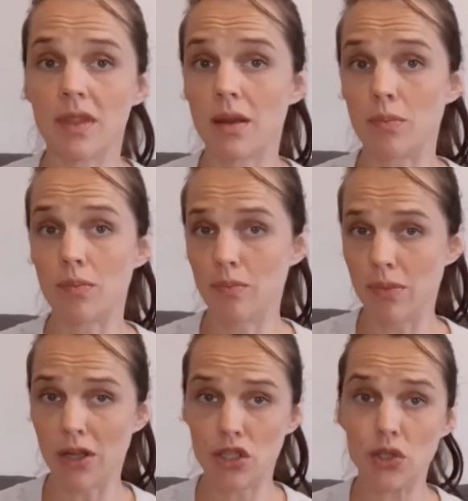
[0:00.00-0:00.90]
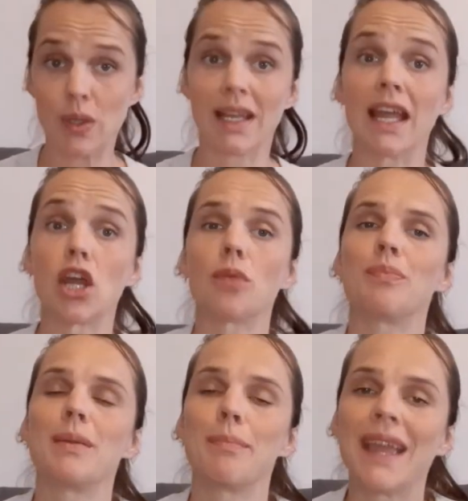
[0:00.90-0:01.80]
the blood sugar cannot
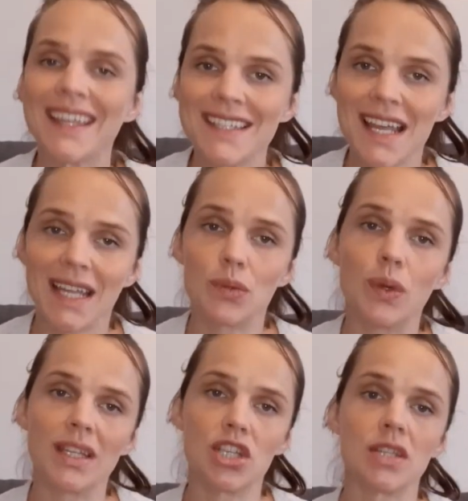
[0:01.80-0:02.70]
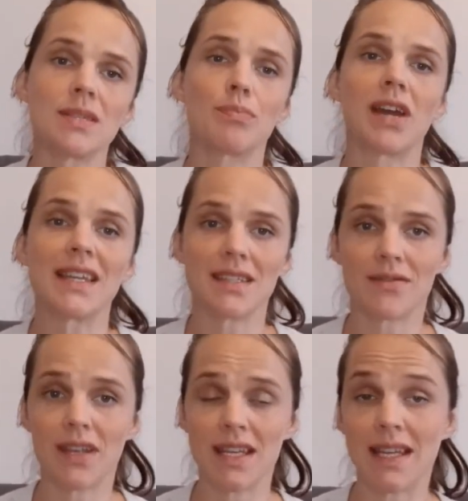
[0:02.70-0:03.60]
be maintained with just
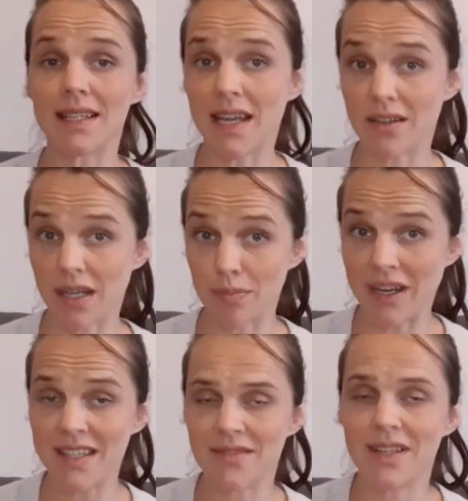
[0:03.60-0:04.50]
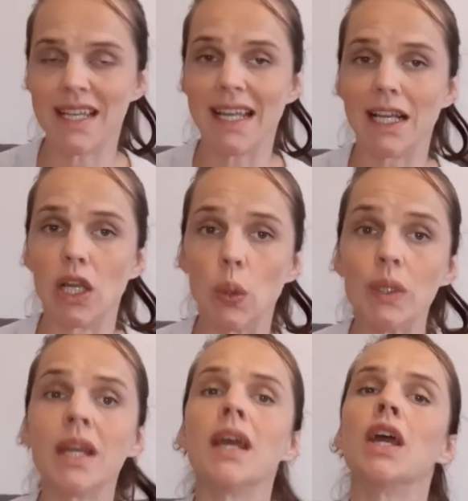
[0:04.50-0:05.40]
breastfeeding, direct breastfeeding
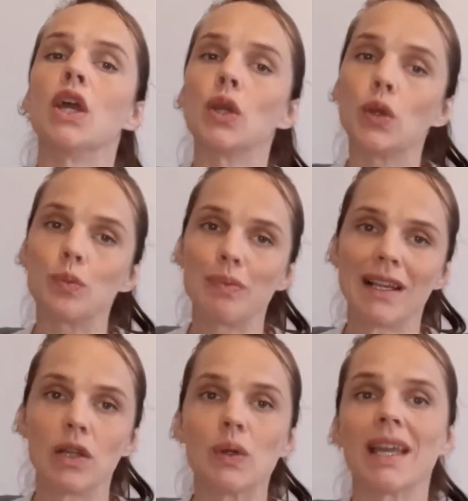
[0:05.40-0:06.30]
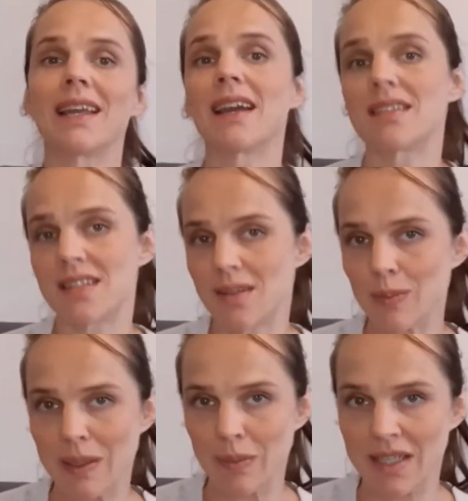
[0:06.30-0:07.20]
alone. You'd be looking at
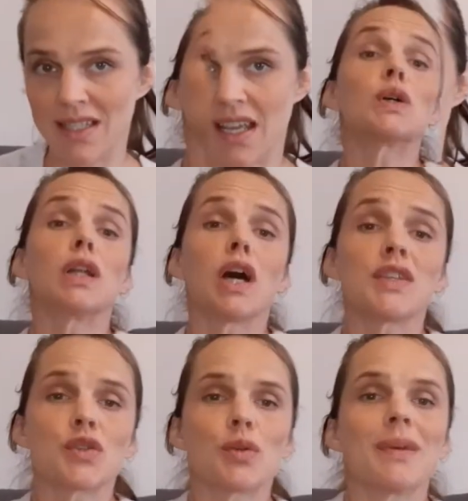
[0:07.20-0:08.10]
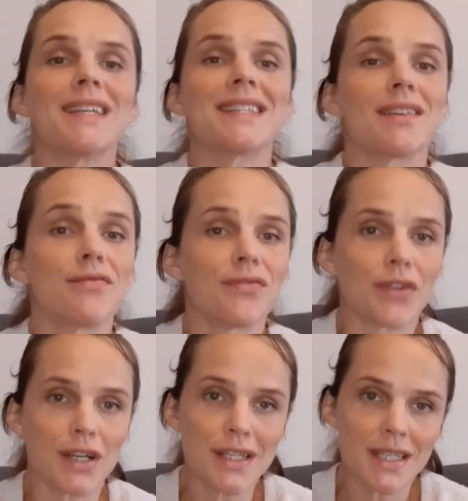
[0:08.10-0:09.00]
supplementation. So colostrum is the
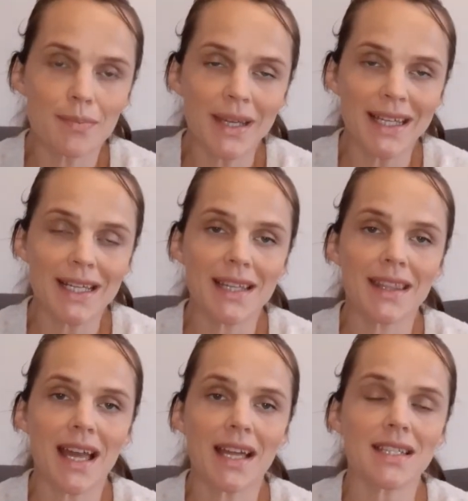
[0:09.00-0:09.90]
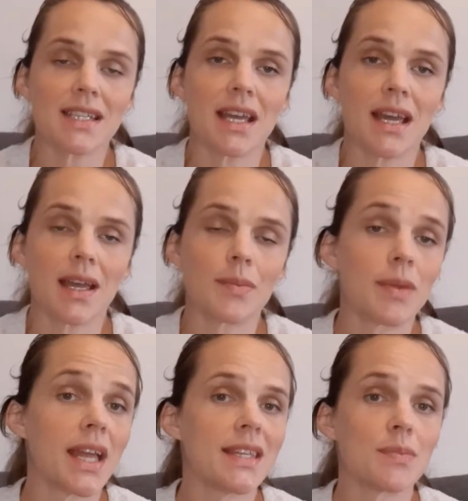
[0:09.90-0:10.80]
first milk that um,
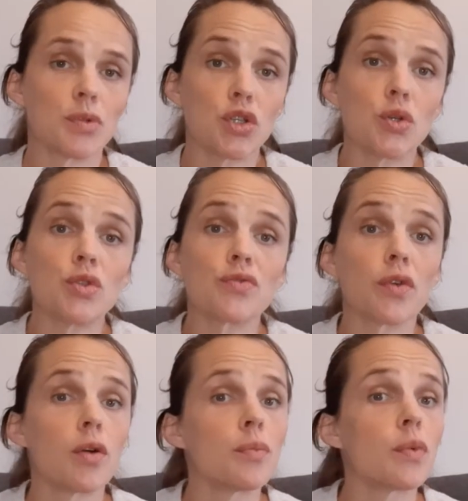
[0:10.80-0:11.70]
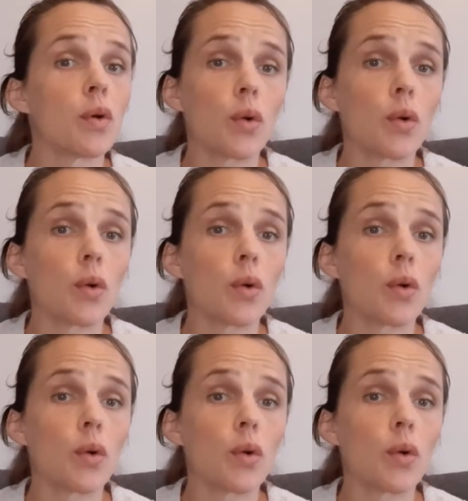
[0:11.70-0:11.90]
is produced from